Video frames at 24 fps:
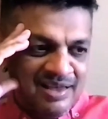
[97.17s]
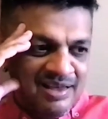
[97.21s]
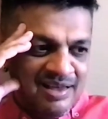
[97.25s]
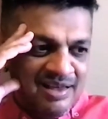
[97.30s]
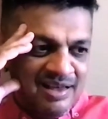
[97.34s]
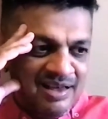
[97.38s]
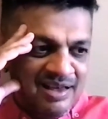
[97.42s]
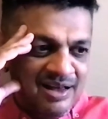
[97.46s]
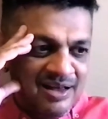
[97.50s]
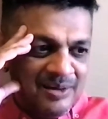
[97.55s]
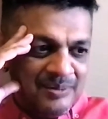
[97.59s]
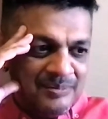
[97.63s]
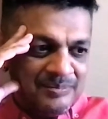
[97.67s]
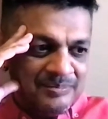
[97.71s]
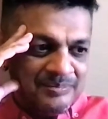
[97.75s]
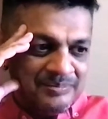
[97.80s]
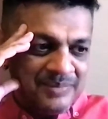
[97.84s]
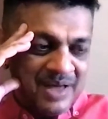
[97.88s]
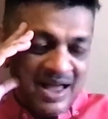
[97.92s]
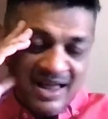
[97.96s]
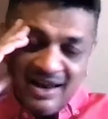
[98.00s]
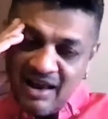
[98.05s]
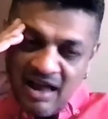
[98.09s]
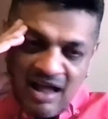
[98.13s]

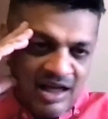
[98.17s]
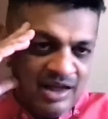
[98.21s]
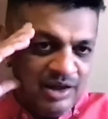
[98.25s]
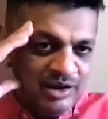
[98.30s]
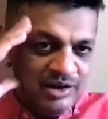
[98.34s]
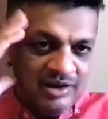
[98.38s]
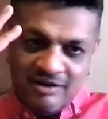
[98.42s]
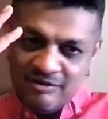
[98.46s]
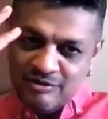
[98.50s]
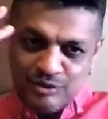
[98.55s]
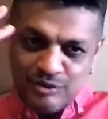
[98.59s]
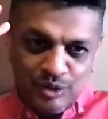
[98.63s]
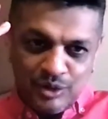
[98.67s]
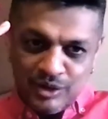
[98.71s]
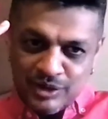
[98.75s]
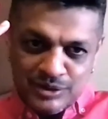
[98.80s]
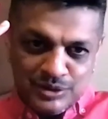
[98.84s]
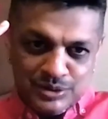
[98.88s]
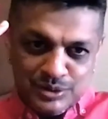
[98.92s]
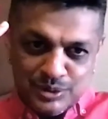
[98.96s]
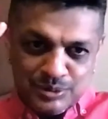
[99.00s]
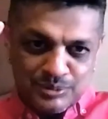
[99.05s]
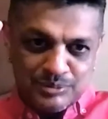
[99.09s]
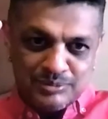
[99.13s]
And I love drawings
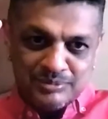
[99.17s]
too.